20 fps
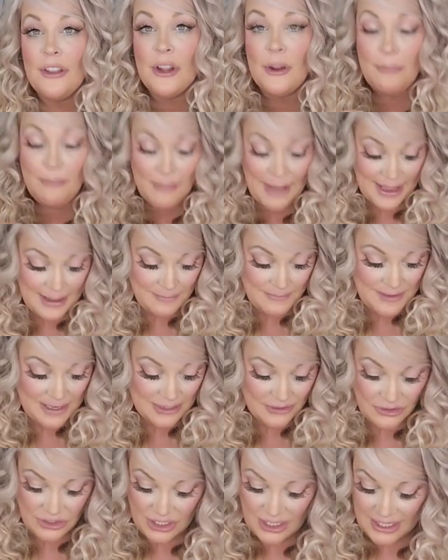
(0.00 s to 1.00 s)
There might
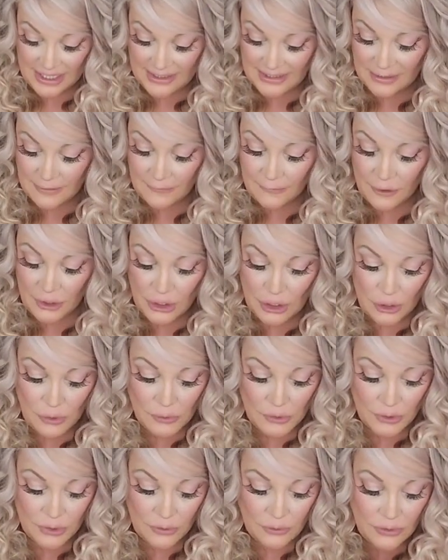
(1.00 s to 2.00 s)
be a chance for
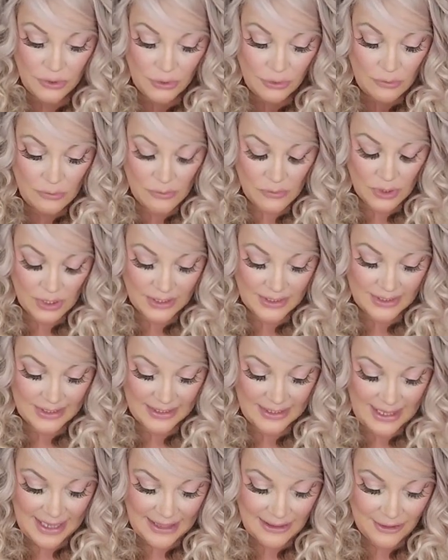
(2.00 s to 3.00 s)
you two to work
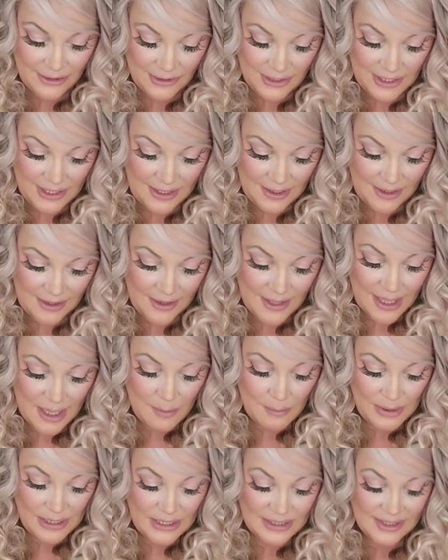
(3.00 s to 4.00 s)
together here,
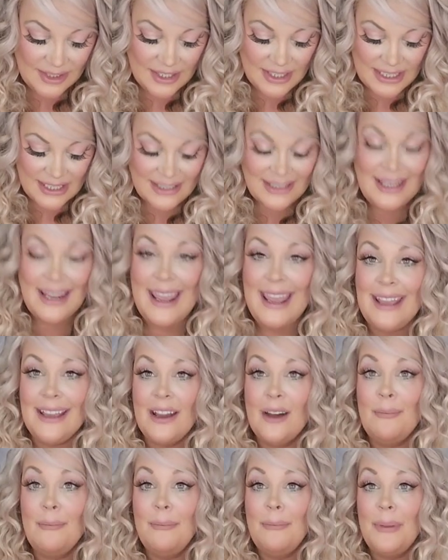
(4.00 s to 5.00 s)
but it's going to take
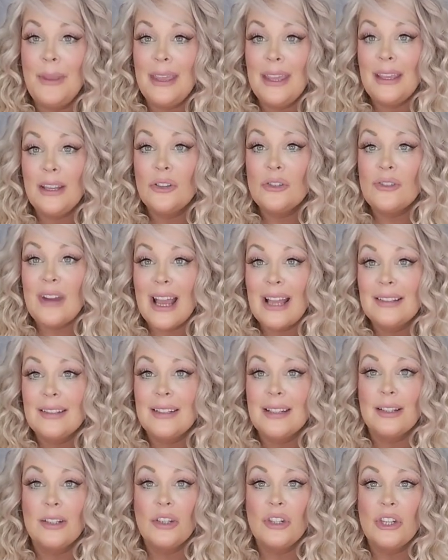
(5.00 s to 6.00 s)
a big
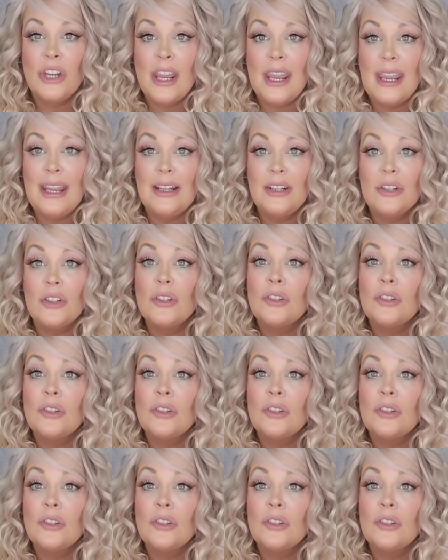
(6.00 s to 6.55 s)
drastic change.